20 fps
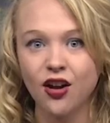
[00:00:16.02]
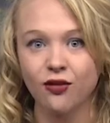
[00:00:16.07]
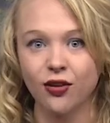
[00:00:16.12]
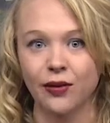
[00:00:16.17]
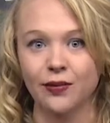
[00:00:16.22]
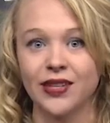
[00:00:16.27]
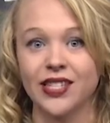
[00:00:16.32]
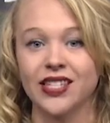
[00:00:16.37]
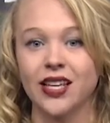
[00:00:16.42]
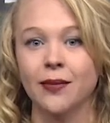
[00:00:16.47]

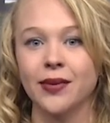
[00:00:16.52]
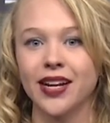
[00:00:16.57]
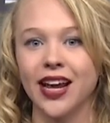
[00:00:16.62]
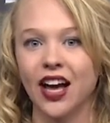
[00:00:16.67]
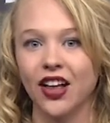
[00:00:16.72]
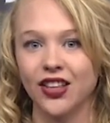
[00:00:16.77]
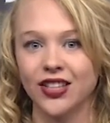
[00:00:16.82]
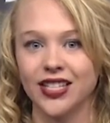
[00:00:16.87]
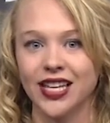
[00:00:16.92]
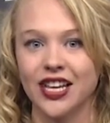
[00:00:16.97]
from the Summit
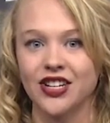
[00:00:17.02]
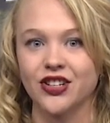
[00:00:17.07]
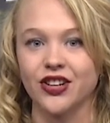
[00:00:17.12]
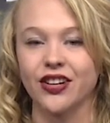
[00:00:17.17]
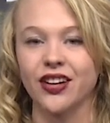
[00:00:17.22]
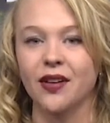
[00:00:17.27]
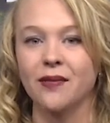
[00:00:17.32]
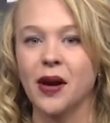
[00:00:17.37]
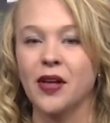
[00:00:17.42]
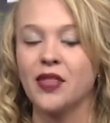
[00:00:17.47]
Health Center
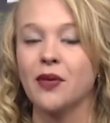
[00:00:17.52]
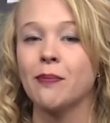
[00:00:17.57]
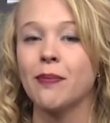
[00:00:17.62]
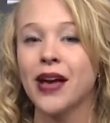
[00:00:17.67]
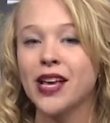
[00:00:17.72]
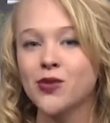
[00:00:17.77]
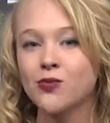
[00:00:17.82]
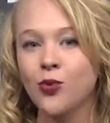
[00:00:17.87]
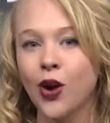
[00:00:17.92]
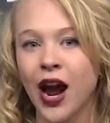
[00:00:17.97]
about the
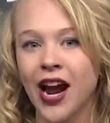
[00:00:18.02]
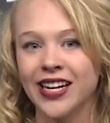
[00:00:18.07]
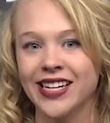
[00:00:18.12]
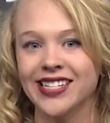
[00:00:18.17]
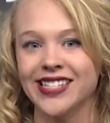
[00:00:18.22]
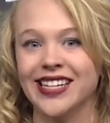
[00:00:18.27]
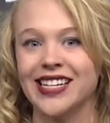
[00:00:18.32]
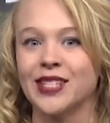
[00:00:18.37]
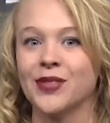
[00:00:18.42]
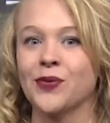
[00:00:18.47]
best
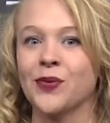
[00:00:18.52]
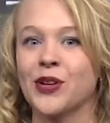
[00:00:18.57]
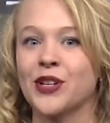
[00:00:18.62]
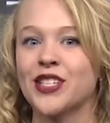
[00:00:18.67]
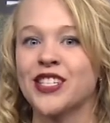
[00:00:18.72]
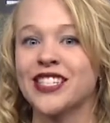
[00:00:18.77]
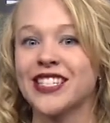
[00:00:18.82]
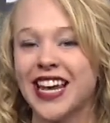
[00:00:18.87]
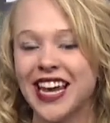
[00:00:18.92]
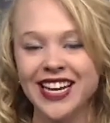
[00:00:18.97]
practices for
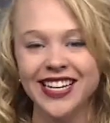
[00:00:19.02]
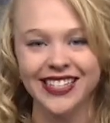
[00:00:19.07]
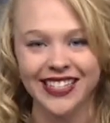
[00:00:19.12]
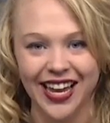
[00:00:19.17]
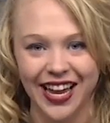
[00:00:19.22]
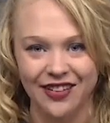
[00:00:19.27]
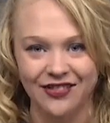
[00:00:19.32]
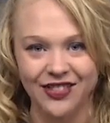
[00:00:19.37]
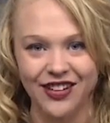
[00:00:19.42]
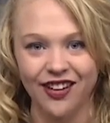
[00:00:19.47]
staying
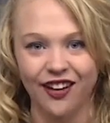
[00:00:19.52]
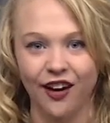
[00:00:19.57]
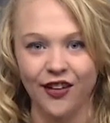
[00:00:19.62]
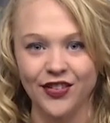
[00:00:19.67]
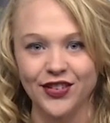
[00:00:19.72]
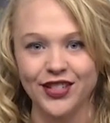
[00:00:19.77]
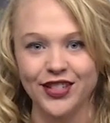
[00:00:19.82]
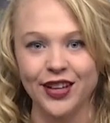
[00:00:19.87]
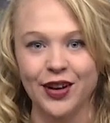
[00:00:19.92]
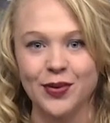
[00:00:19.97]
safe on
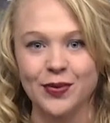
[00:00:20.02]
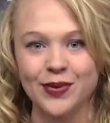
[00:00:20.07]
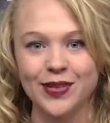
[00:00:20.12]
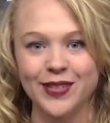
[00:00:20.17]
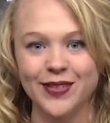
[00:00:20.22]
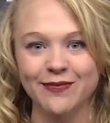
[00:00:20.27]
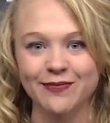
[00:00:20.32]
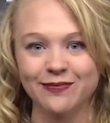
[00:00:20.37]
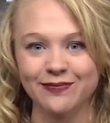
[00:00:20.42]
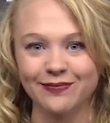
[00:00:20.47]
the slopes.